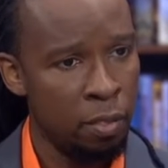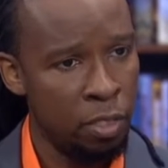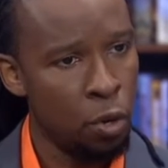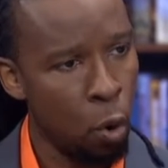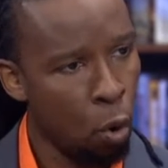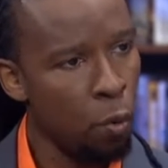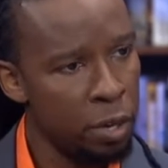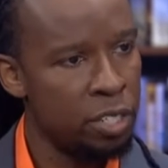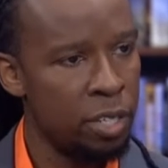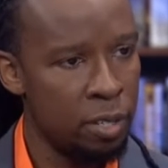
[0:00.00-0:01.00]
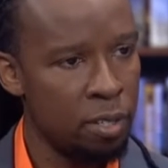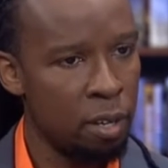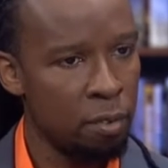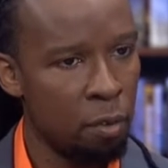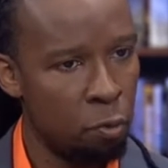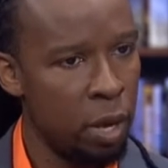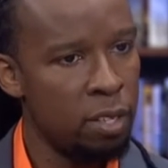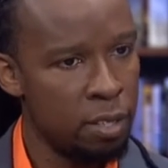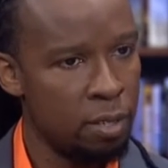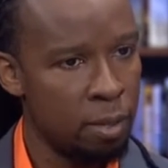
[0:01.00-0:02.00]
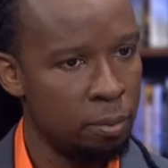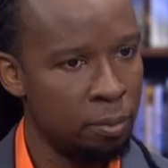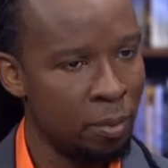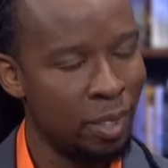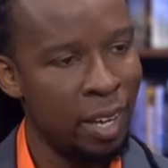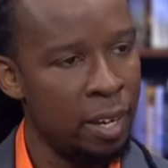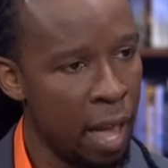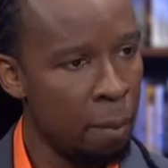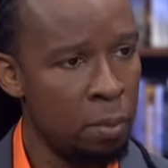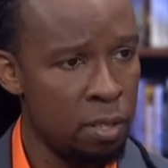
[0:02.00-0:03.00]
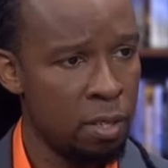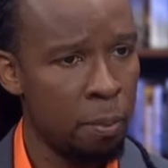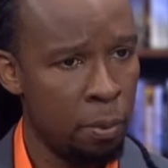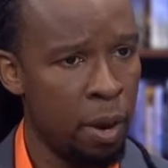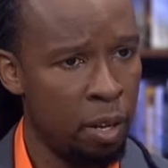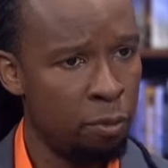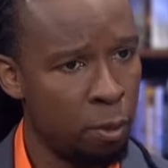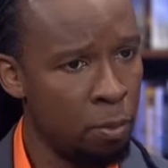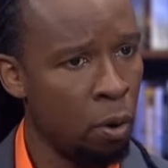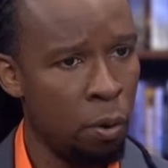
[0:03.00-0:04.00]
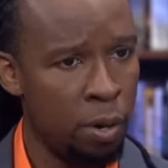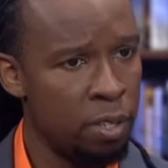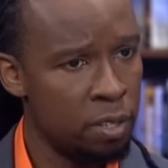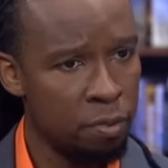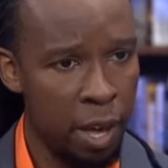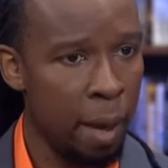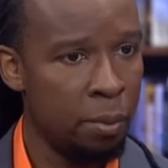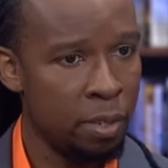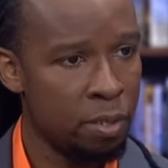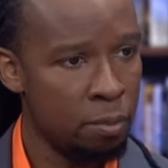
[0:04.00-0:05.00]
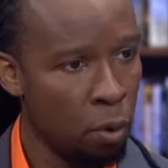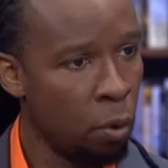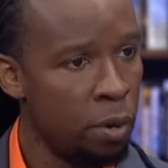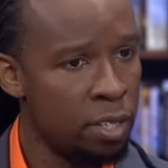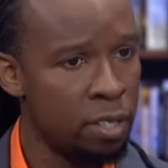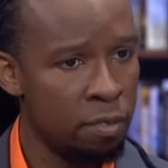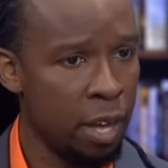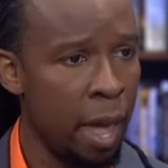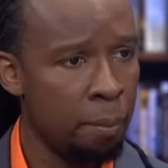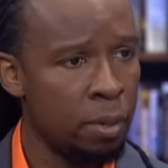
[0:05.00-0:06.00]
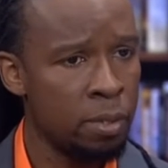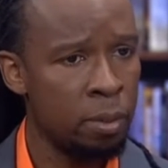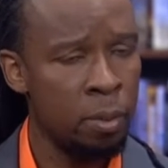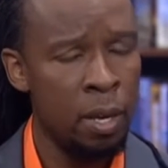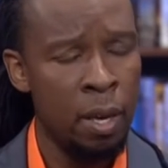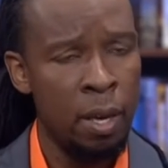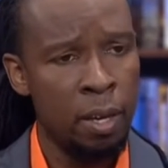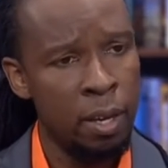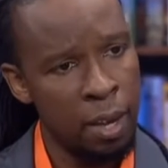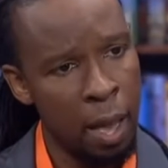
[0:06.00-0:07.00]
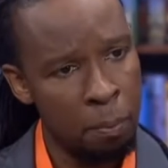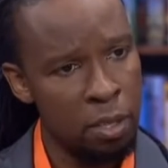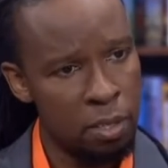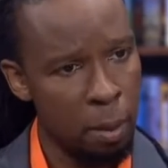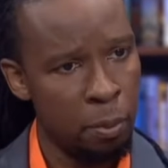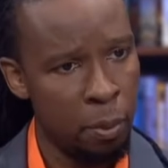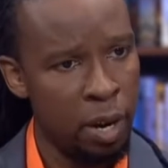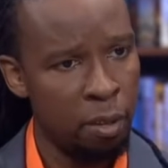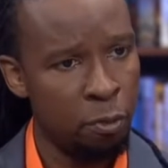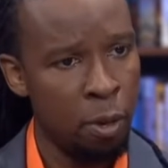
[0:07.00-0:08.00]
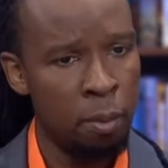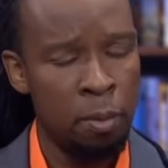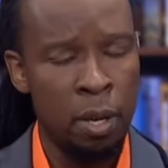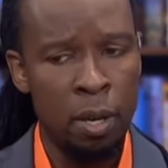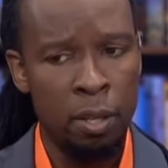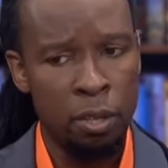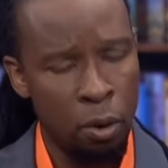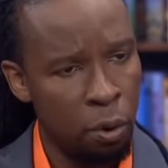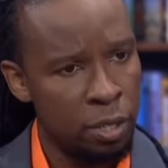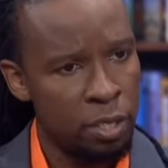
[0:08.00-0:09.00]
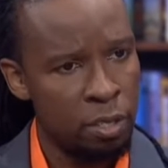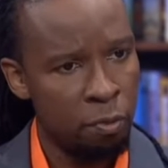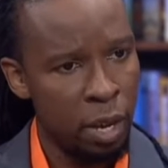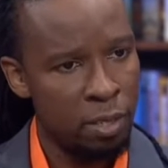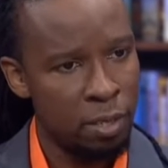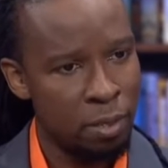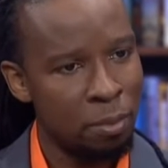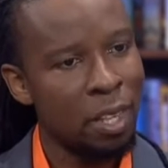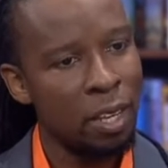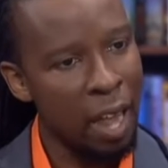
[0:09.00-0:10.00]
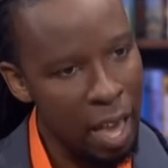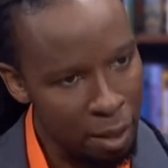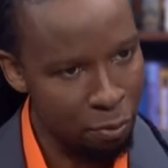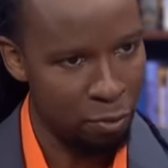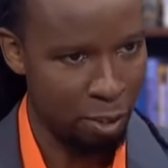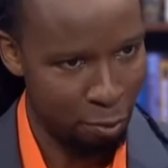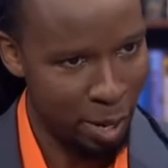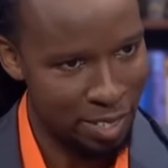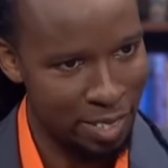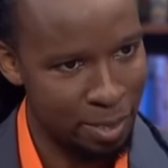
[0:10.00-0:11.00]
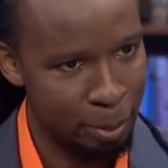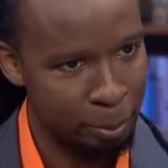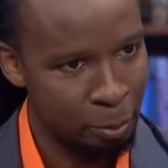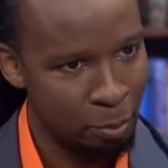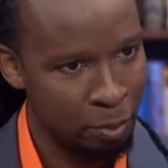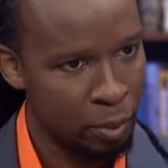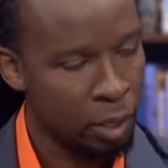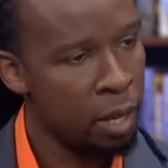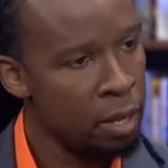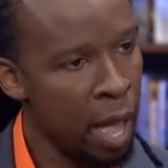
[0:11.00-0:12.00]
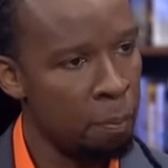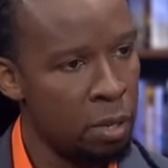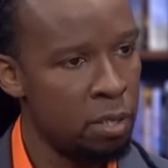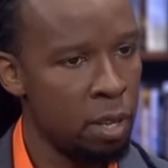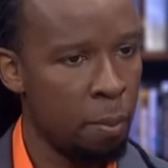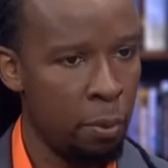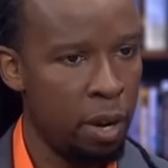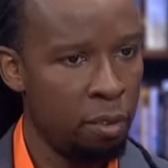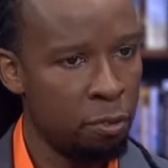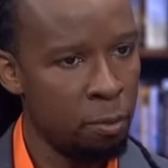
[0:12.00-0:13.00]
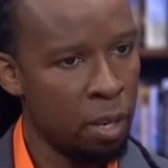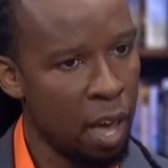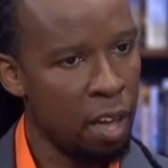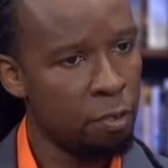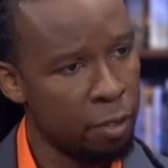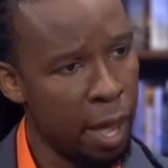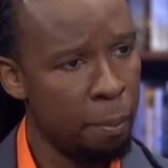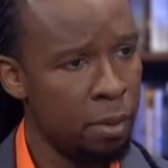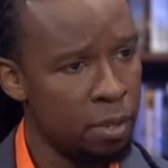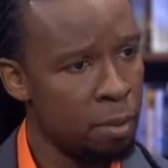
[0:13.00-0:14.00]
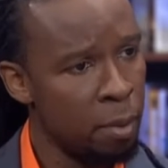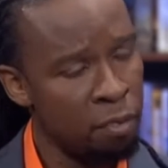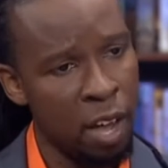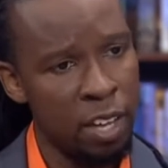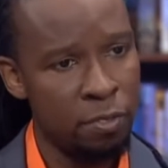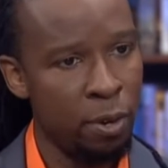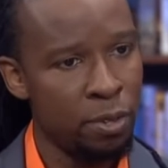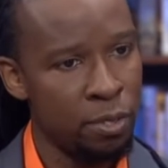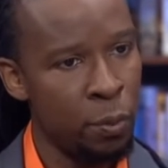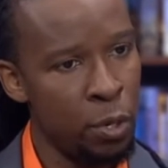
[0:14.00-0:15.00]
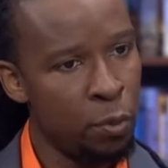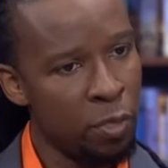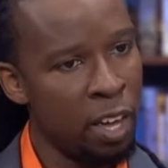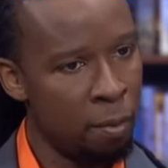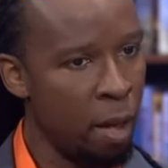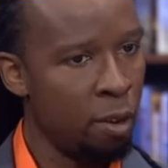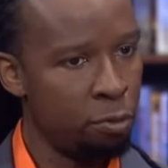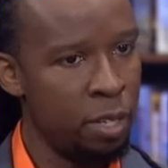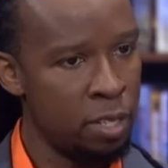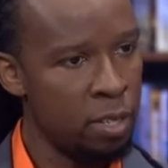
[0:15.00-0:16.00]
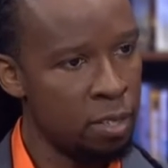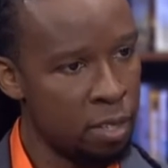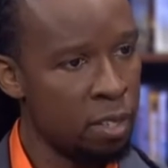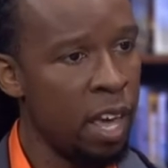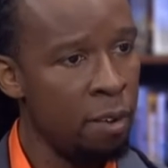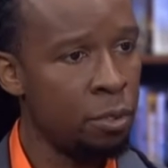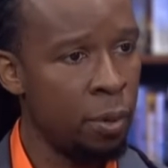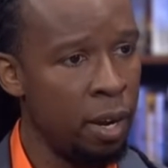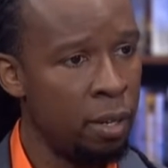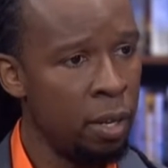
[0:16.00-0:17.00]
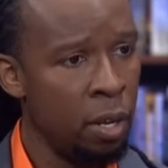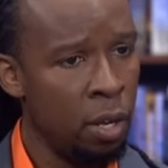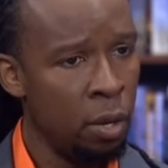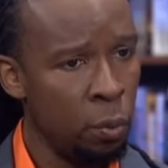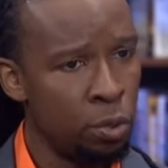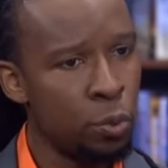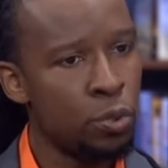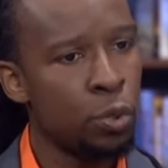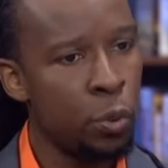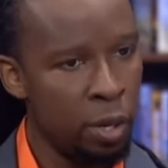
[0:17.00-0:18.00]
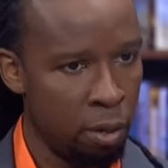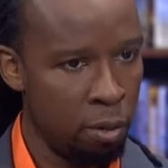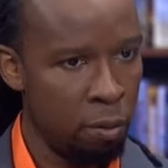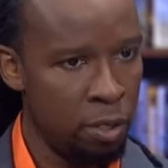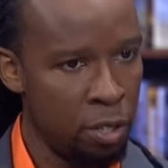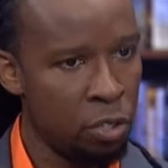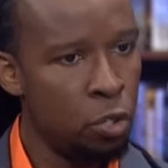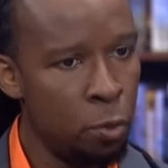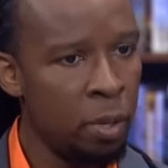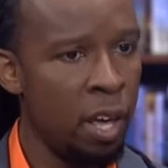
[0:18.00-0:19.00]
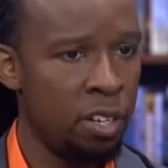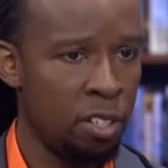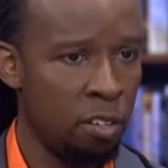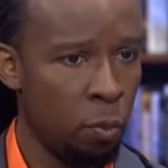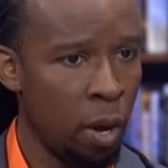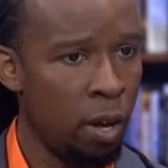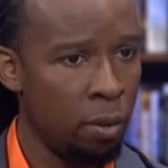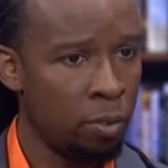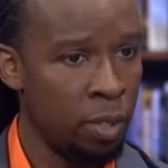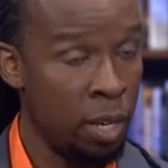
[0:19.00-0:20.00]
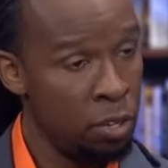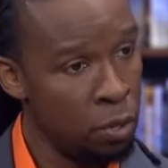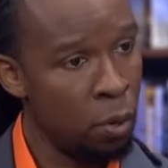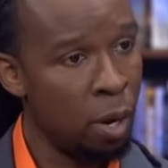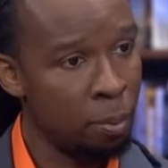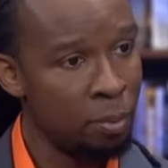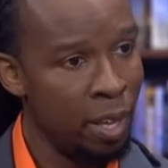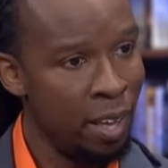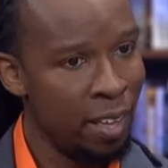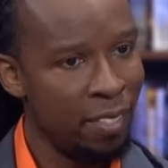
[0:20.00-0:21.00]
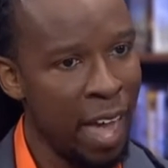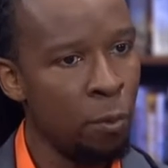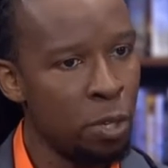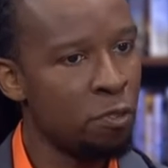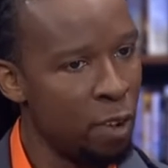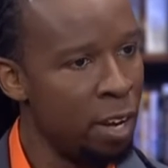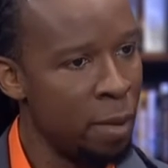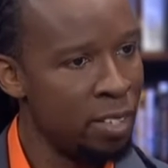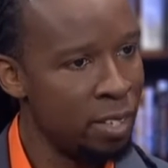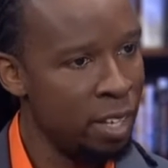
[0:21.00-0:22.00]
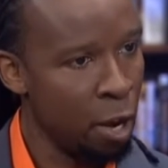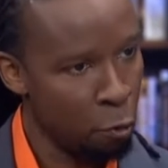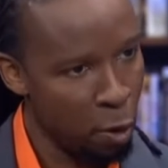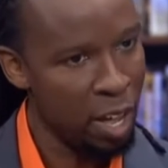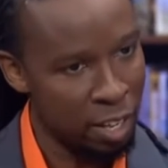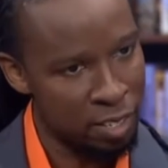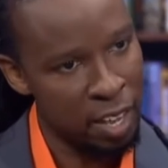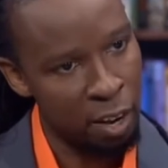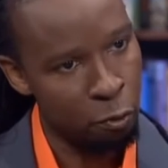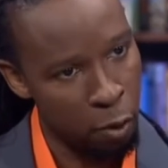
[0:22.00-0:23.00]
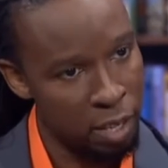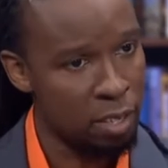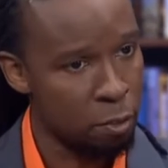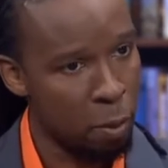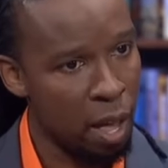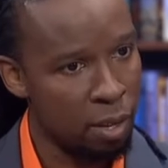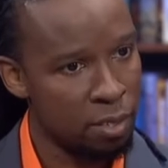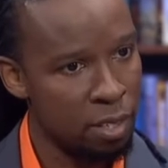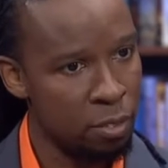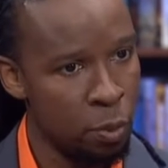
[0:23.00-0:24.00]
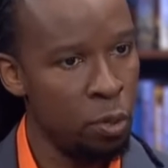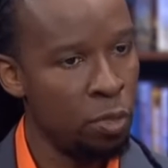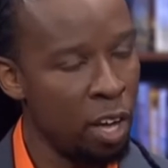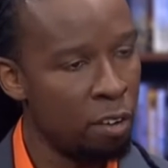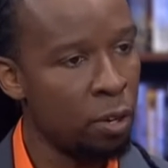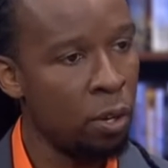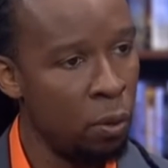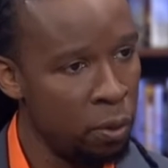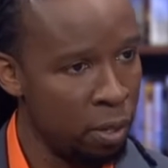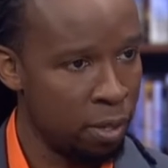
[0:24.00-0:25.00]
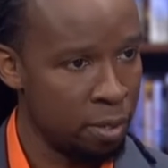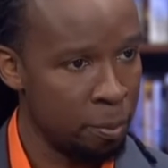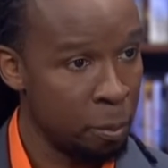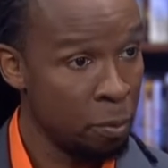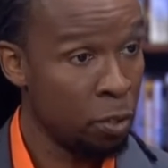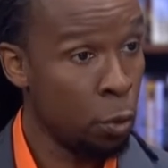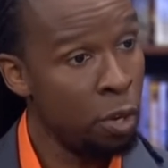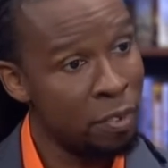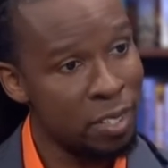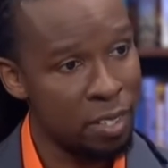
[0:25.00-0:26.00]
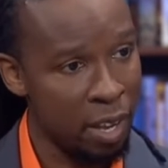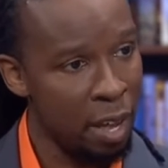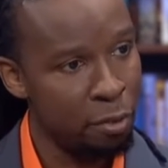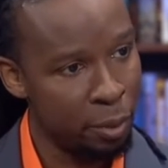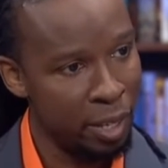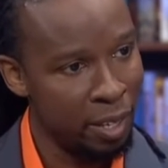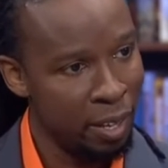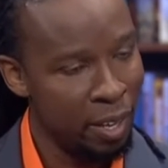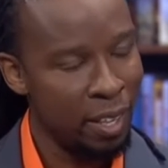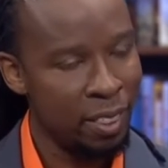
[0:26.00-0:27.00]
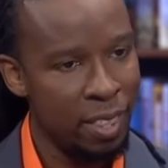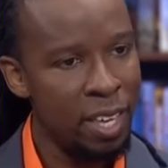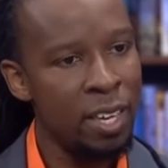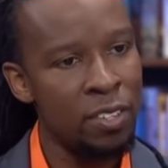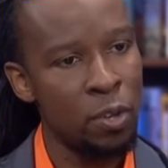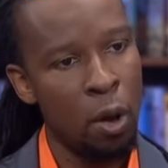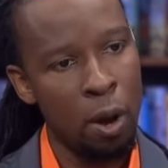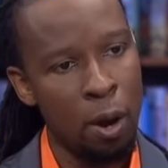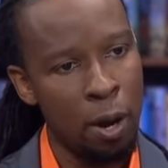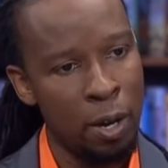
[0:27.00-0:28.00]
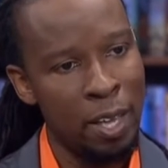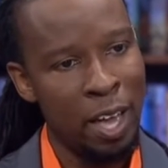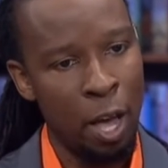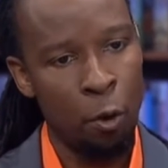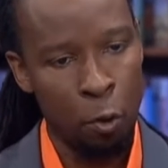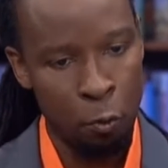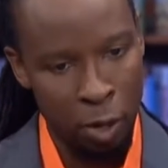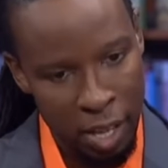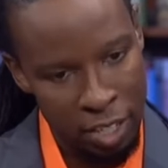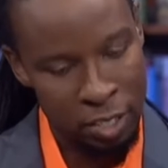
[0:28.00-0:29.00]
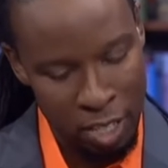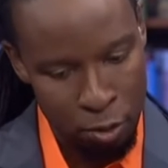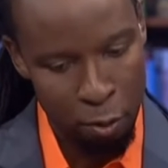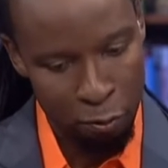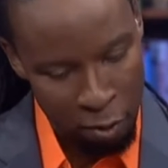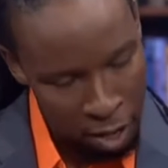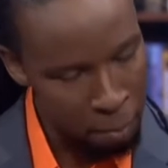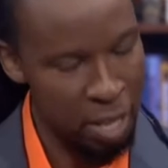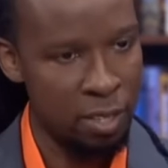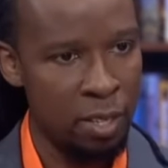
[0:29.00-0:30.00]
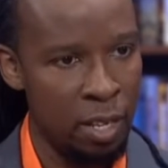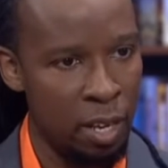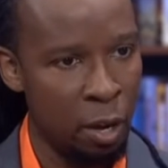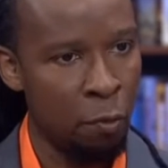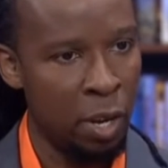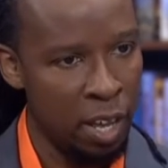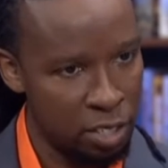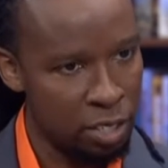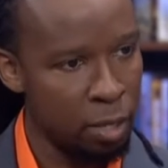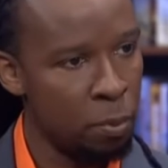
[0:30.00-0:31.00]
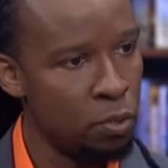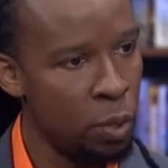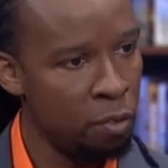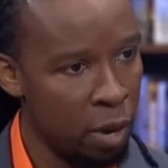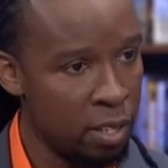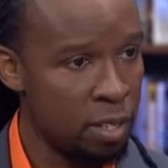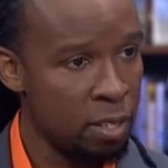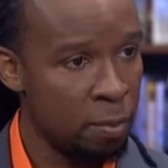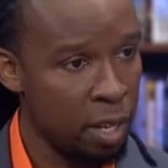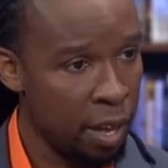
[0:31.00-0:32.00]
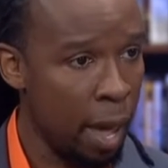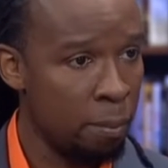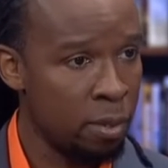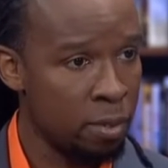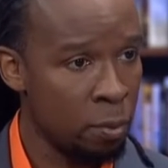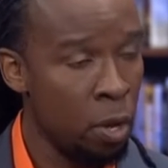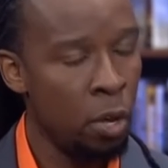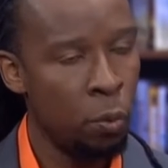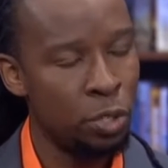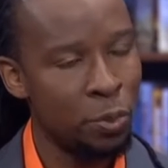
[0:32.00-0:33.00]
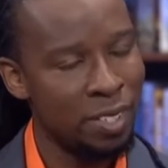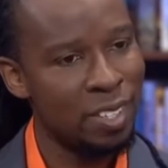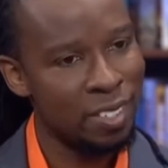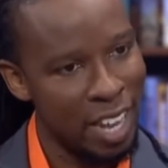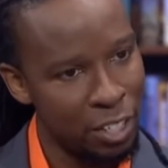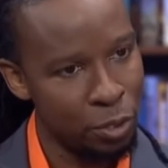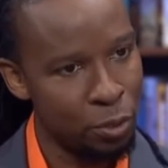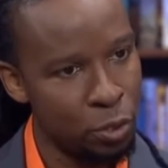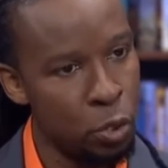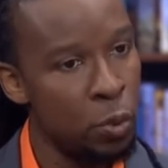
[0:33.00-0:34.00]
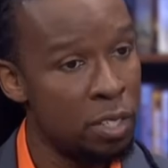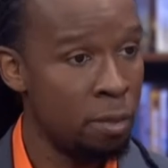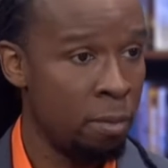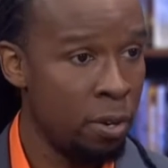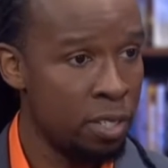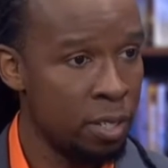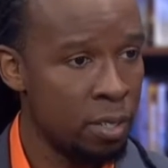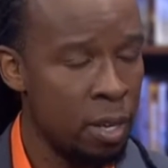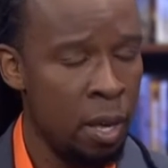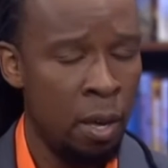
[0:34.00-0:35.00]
the origins of racism cannot be separated from the origins of capitalism. The origins of capitalism cannot be separated from the origins of racism. The life of racism cannot be separated from the life of capitalism, and vice versa. When you think about, for instance, the slave trade, which was critical in the accumulation of wealth in Europe, that was fundamentally a set of racist policies. When you think of colonialism or even slavery, these are fundamentally a relationship between racism and capitalism, which was essential to its emergence.